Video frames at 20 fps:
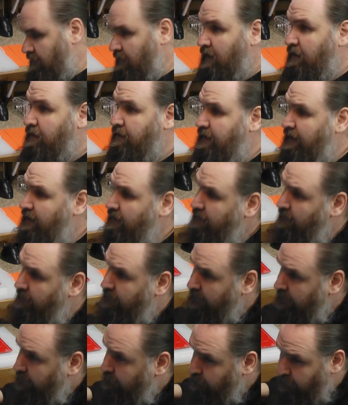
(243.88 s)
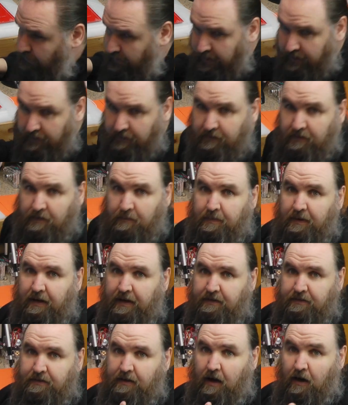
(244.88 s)
I think that that crack is in a
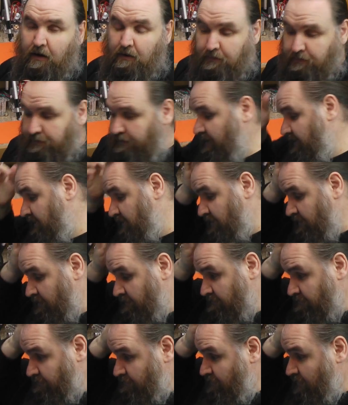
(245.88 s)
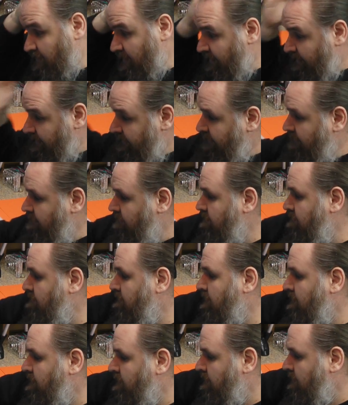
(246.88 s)
place it hopefully shouldn't really
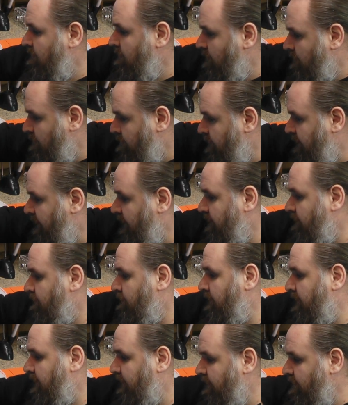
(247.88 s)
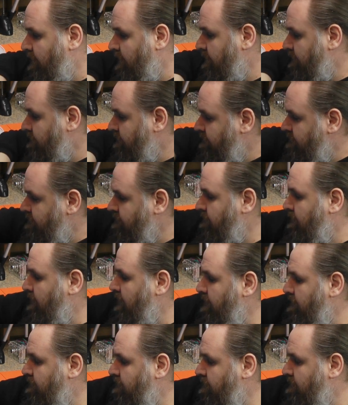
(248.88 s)
be under any kind of
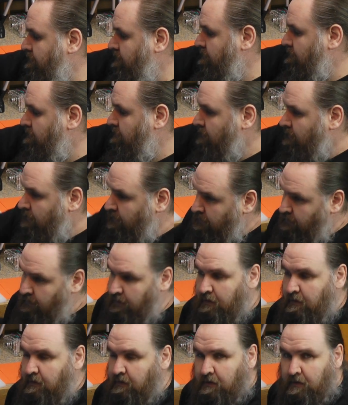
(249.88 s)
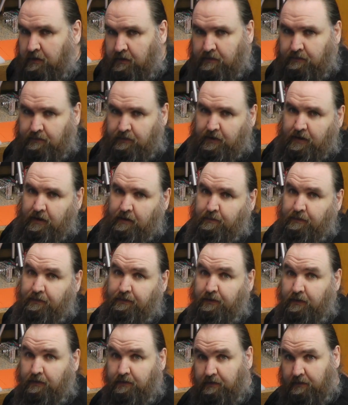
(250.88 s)
stress. If you hear
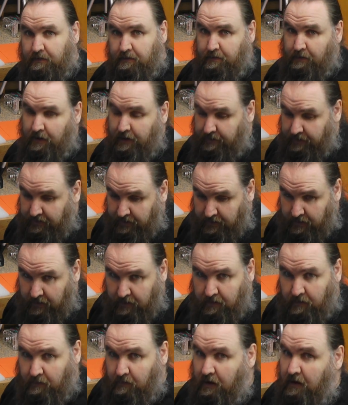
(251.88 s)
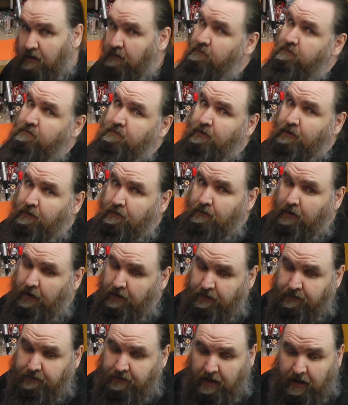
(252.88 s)
profuse swearing in a little while, you'll
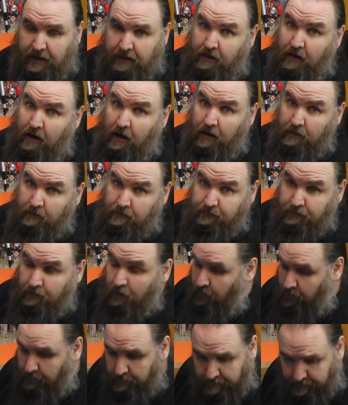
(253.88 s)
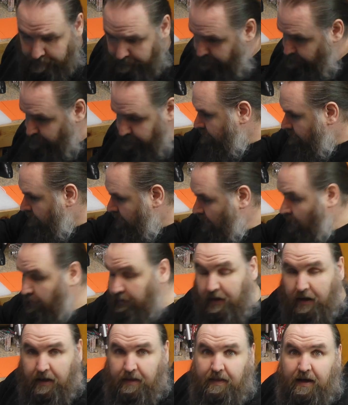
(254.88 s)
understand that I was wrong.
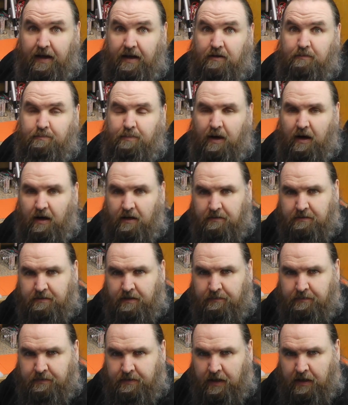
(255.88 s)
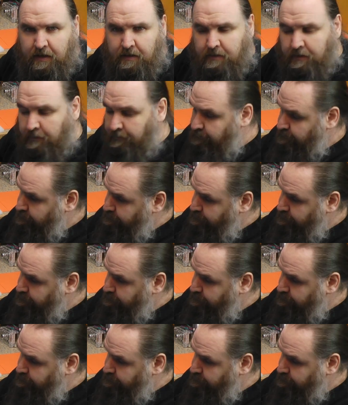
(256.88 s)
Okay, that is part 7 done.